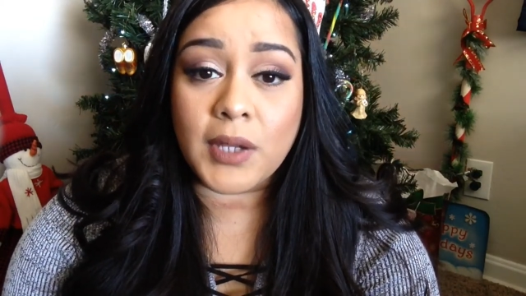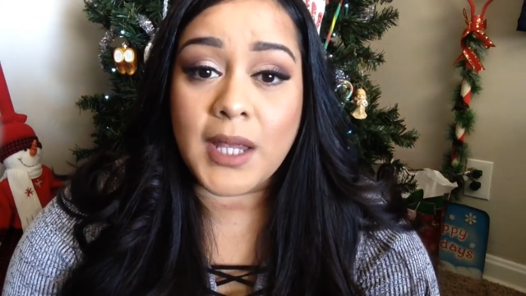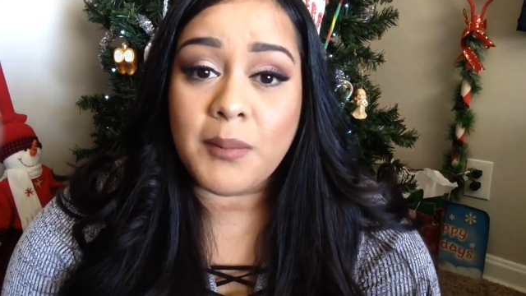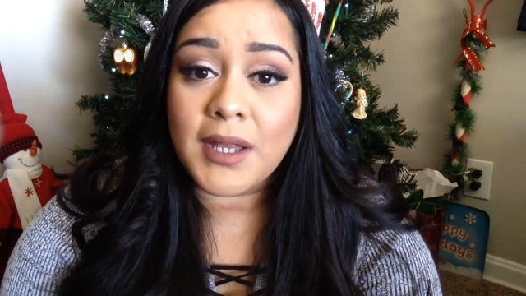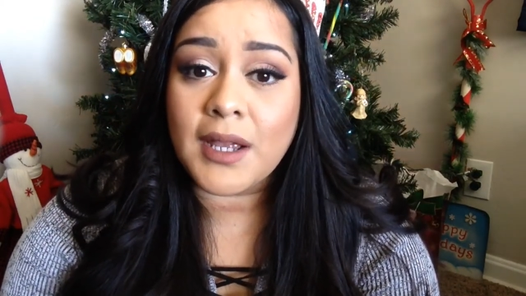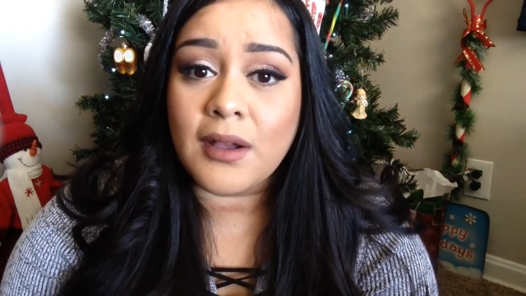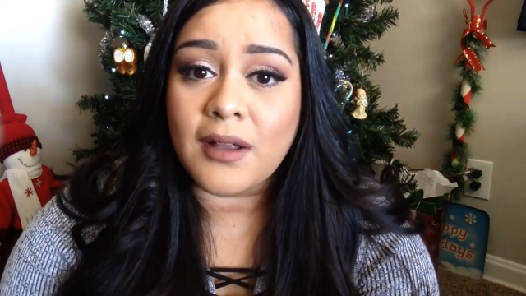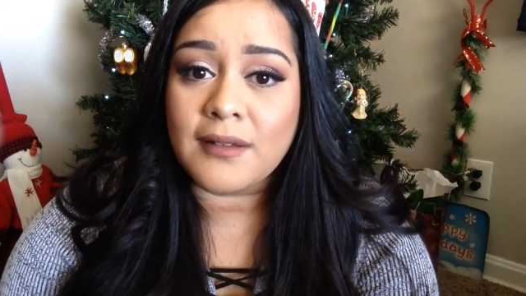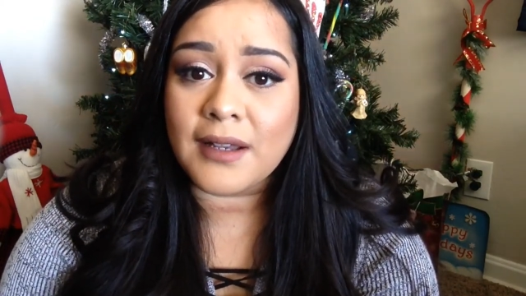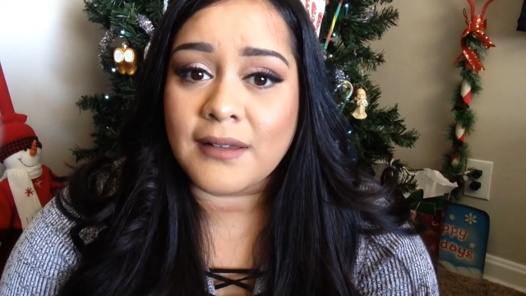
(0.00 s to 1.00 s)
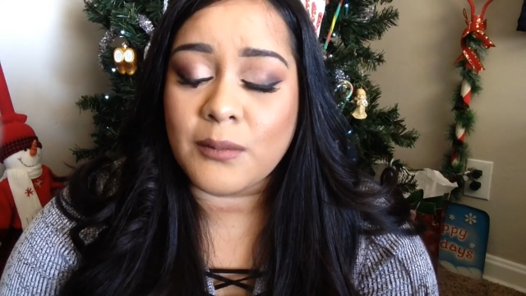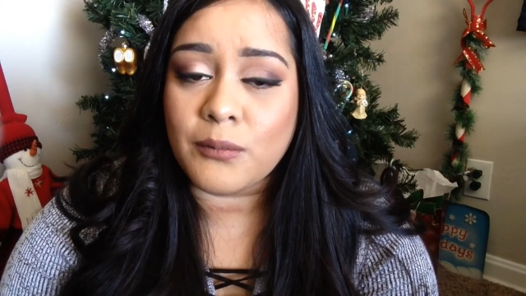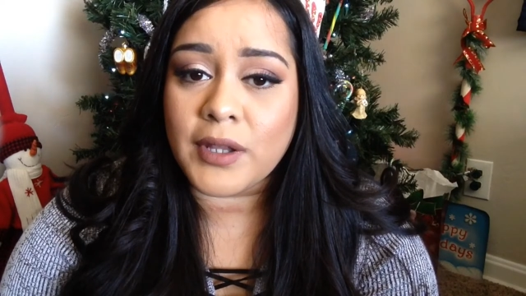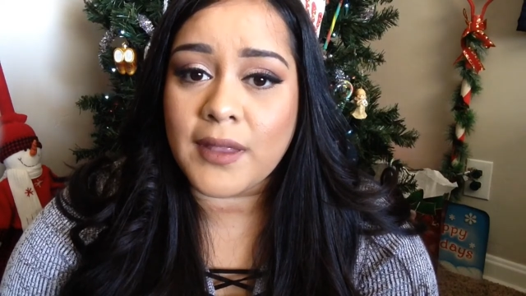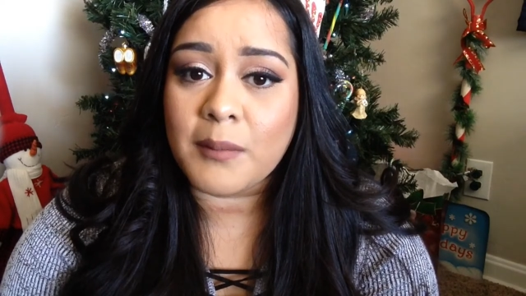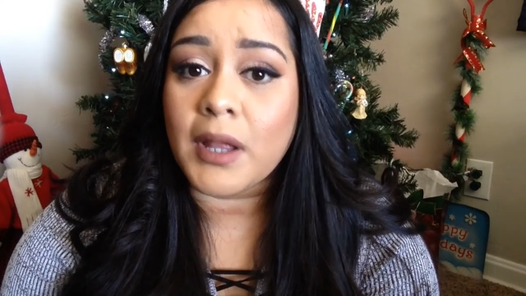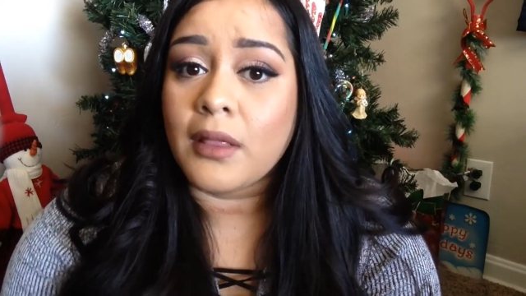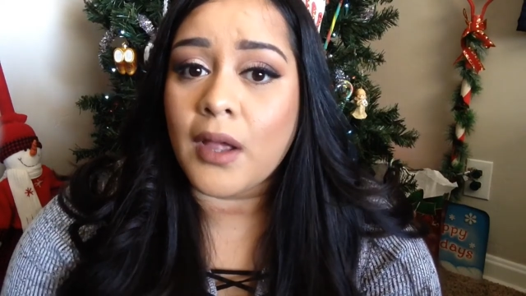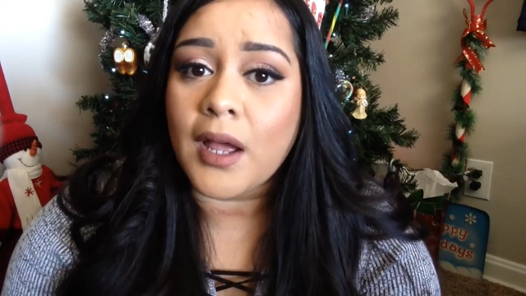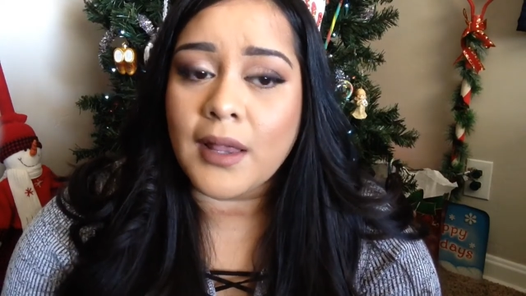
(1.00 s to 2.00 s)
keeping in contact with him a
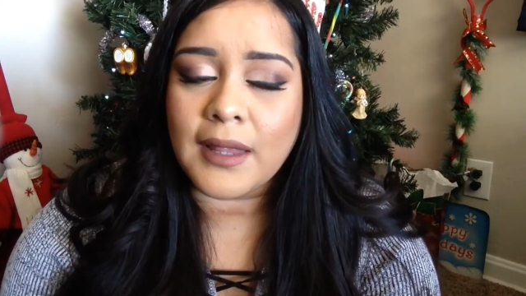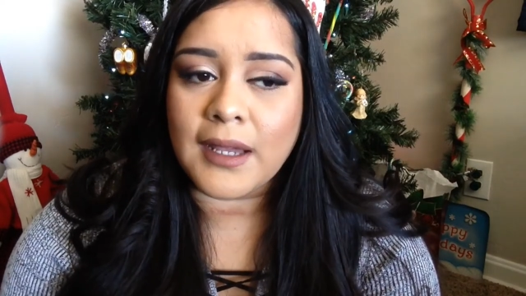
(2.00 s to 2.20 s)
lot.